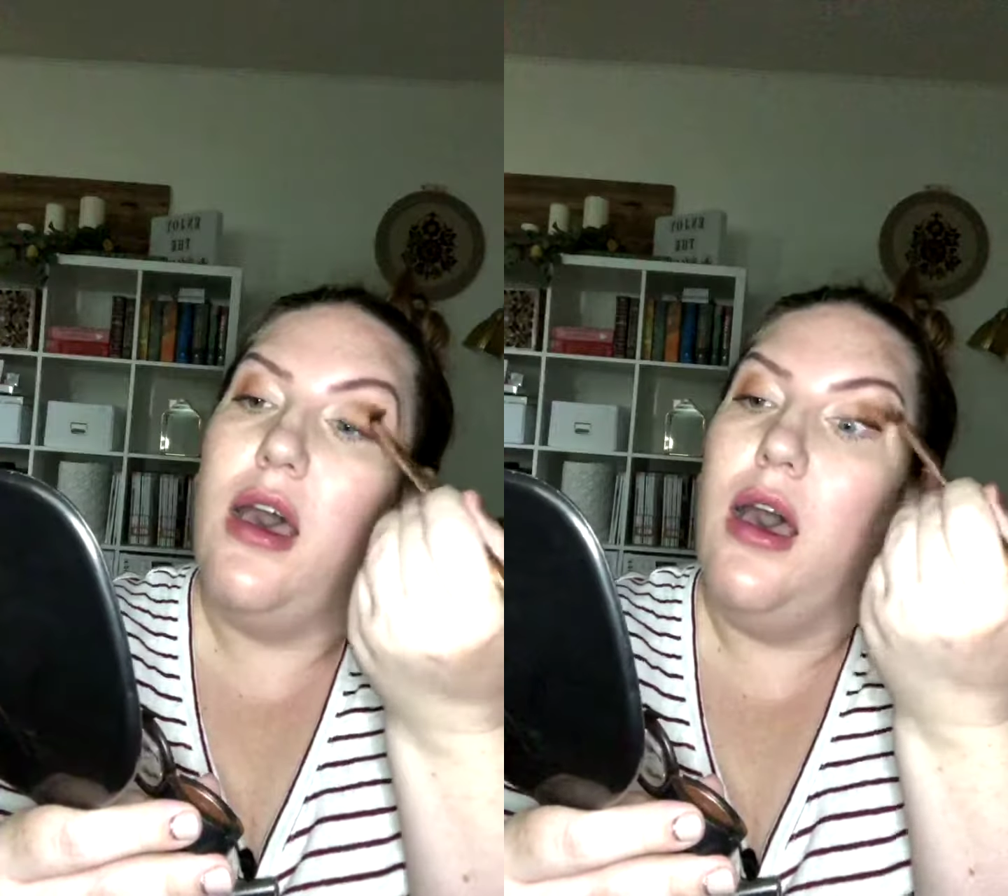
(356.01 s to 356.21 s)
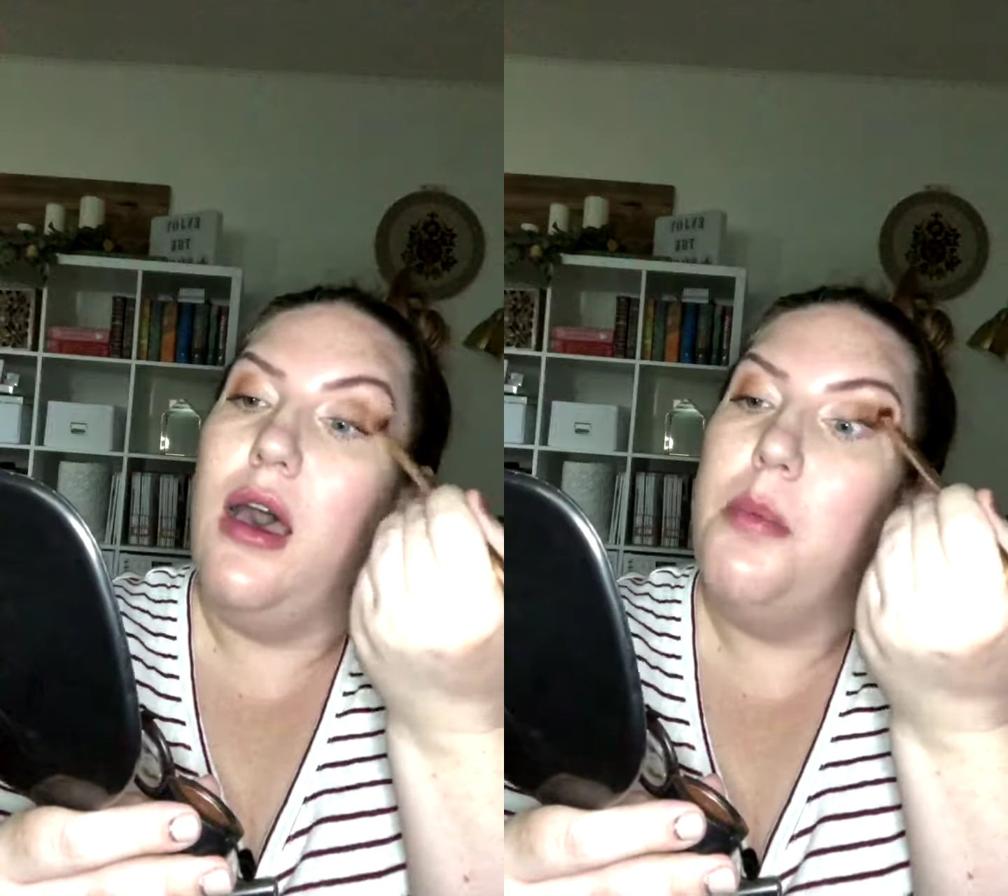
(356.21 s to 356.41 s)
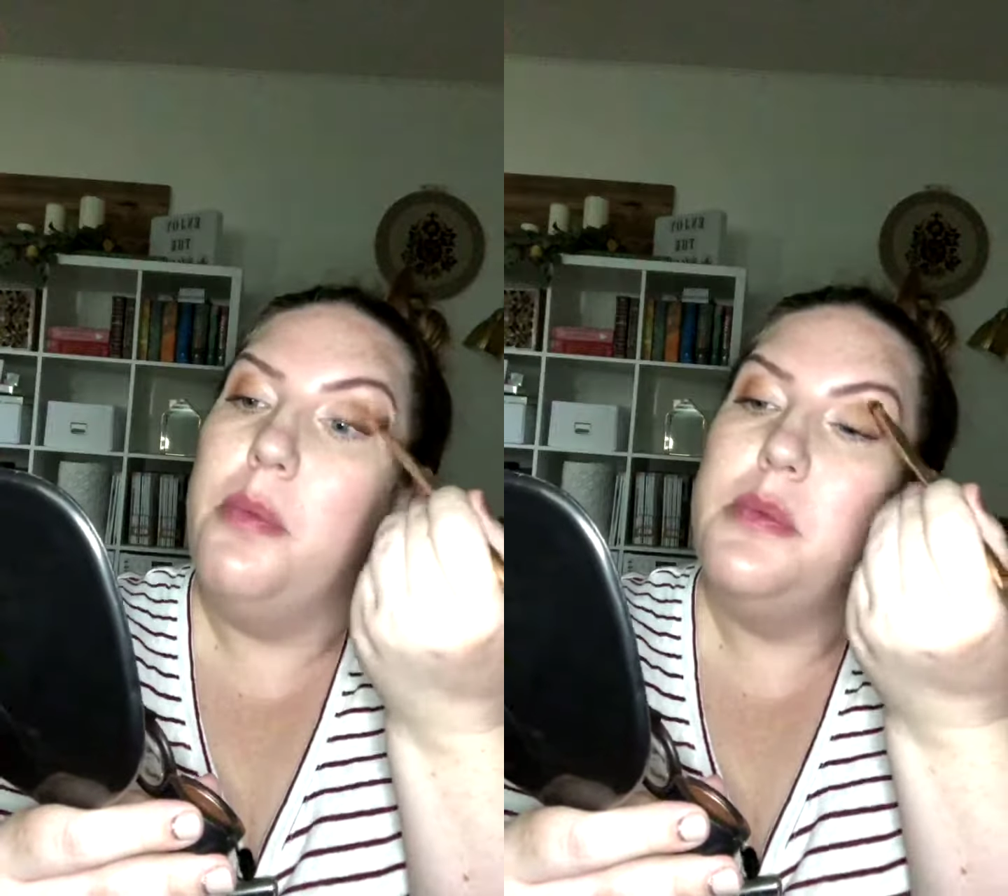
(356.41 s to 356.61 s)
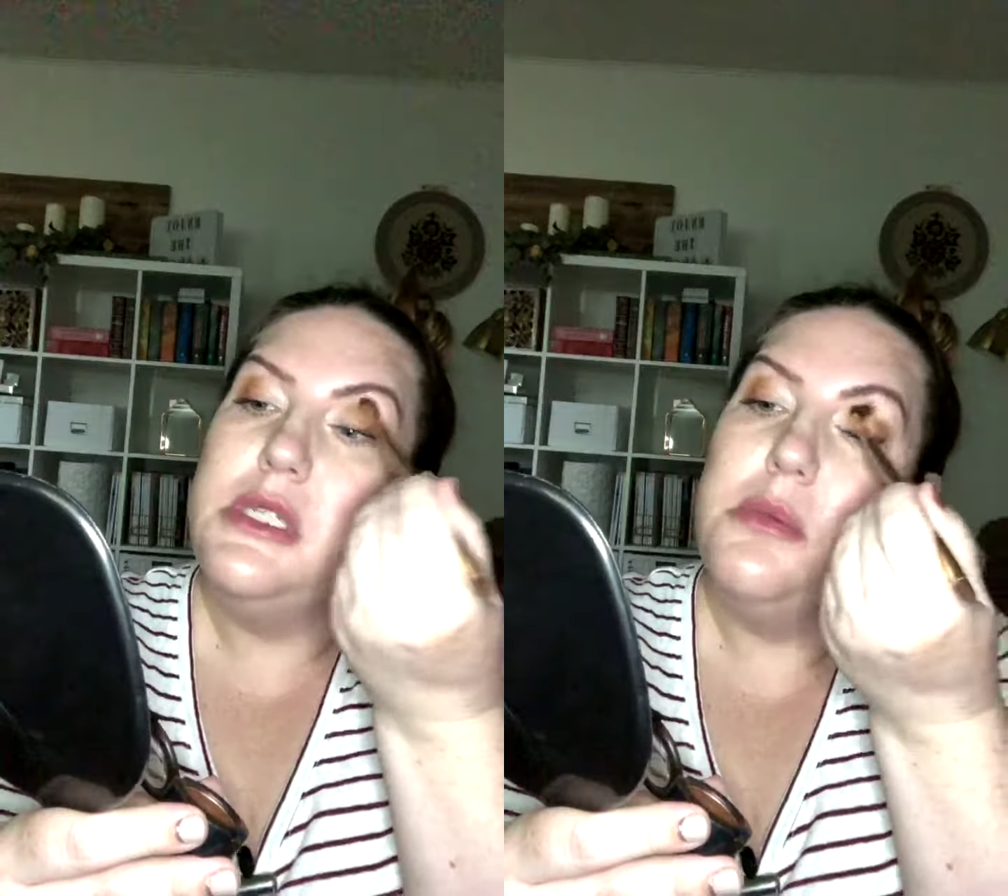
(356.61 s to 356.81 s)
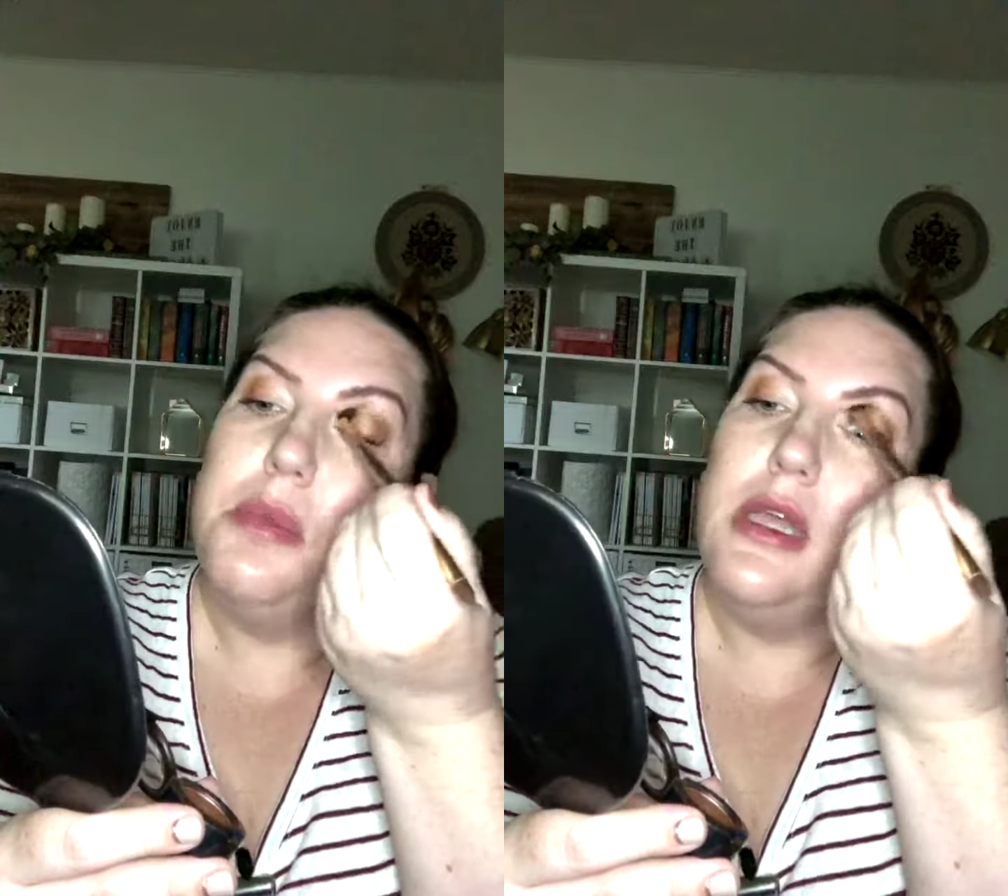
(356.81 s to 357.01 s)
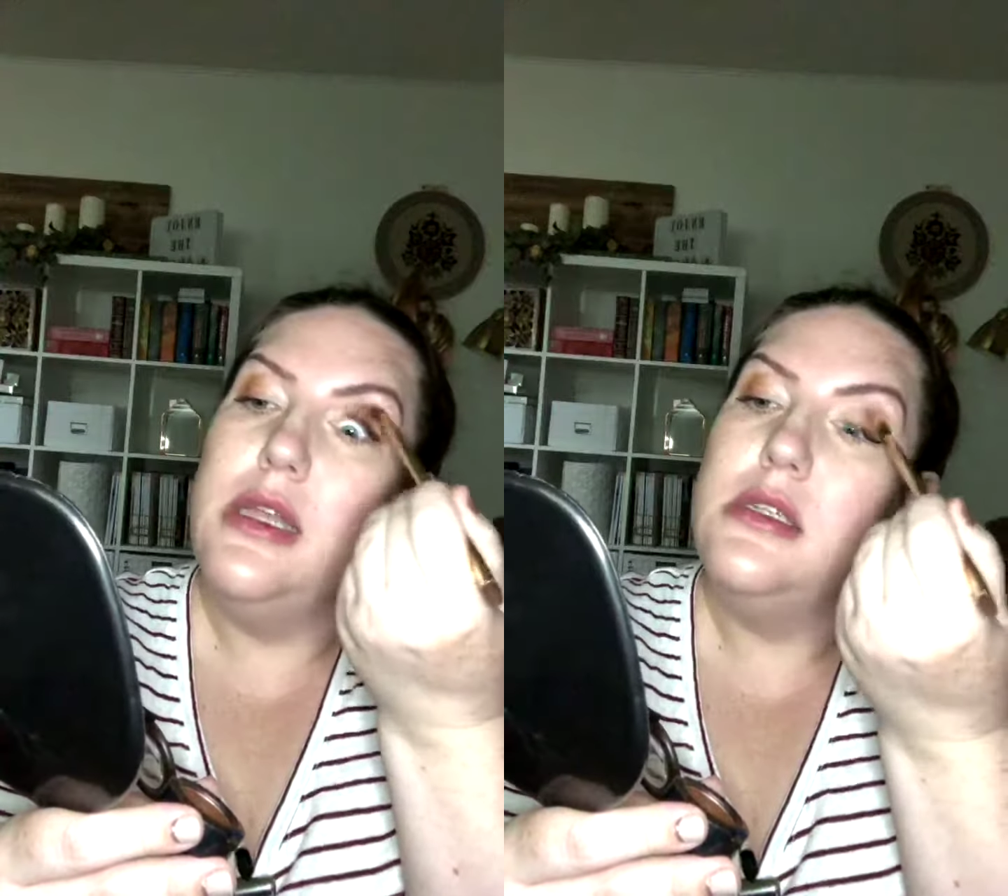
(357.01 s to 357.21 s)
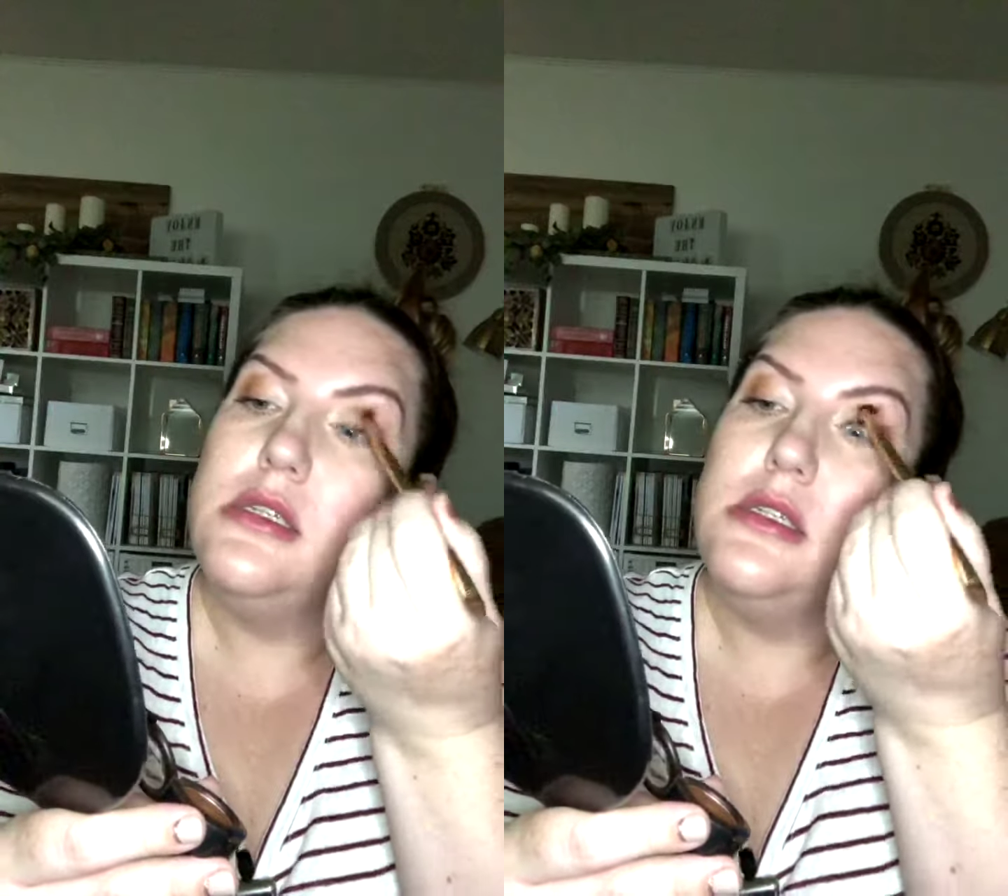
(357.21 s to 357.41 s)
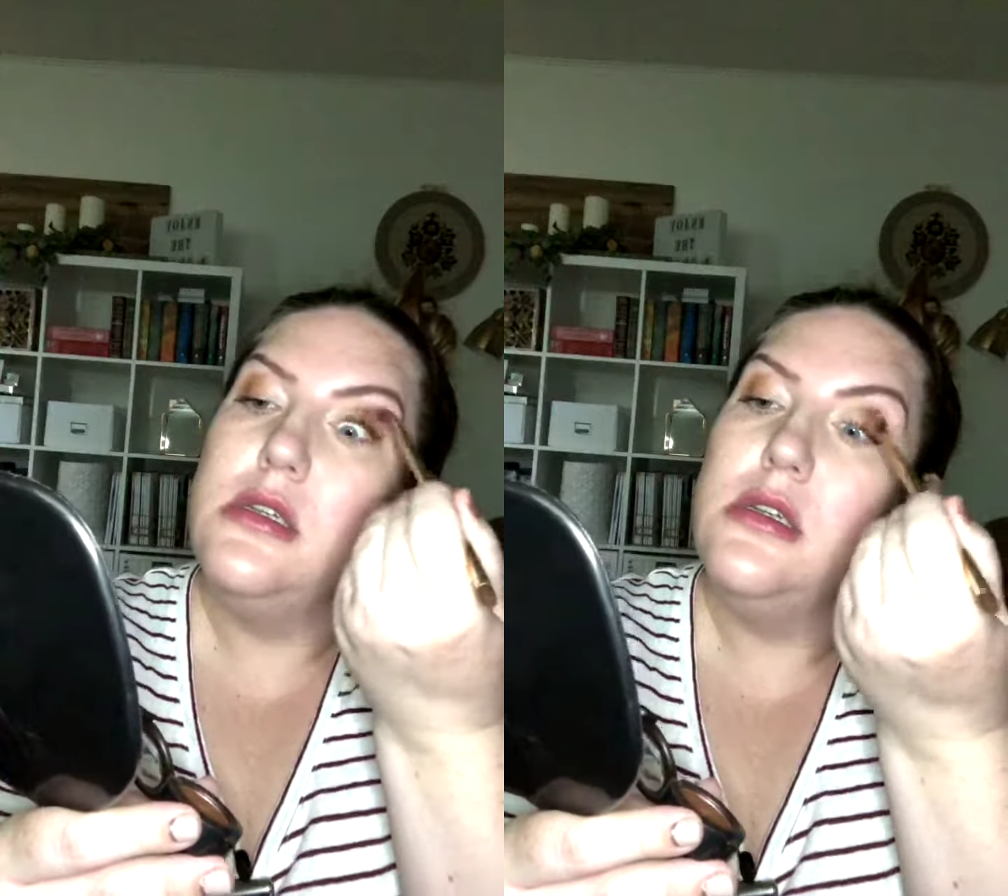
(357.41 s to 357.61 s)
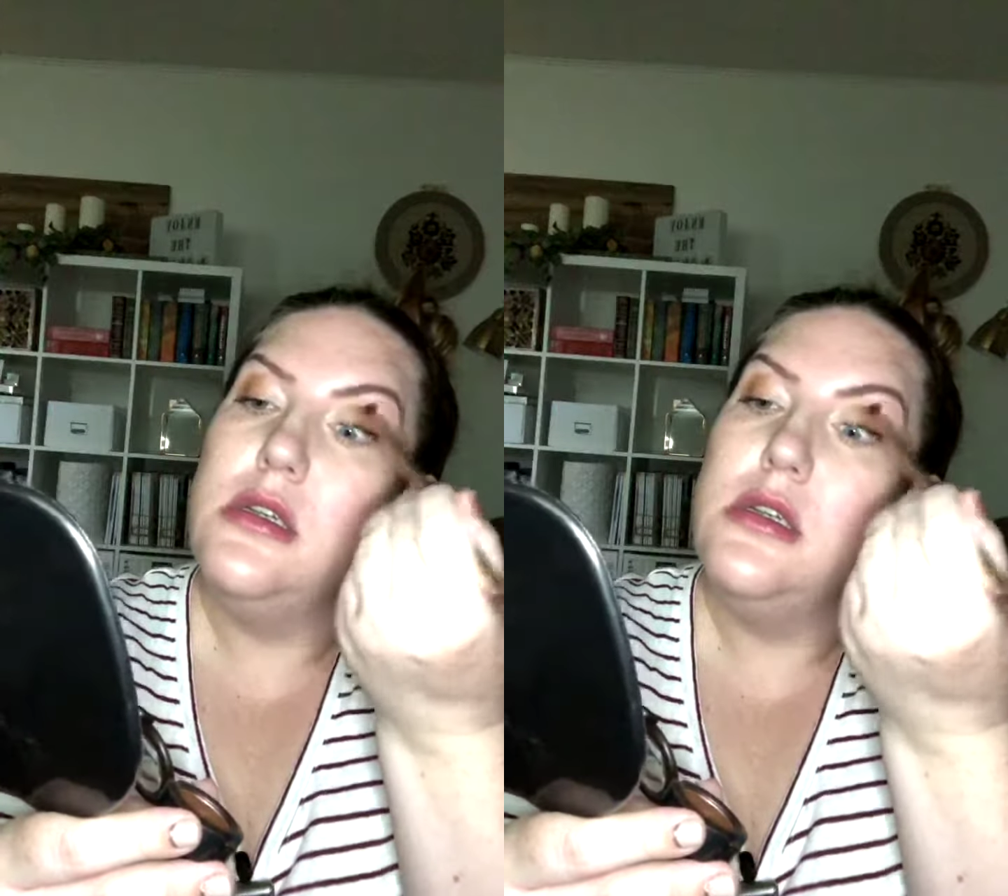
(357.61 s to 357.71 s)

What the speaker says: up to blend.